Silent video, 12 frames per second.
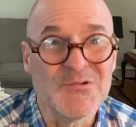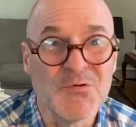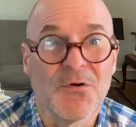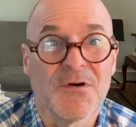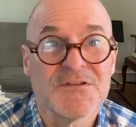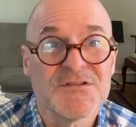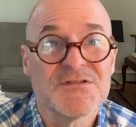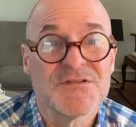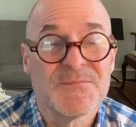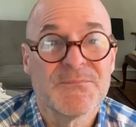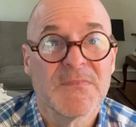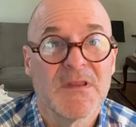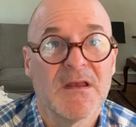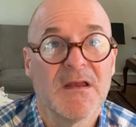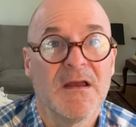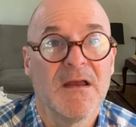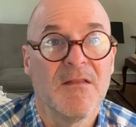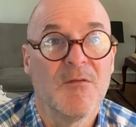endurance,
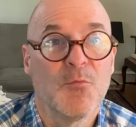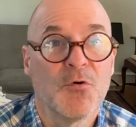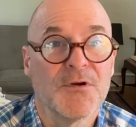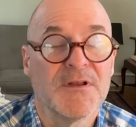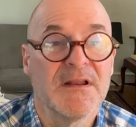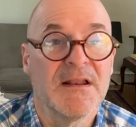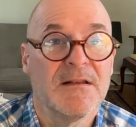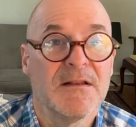and the morning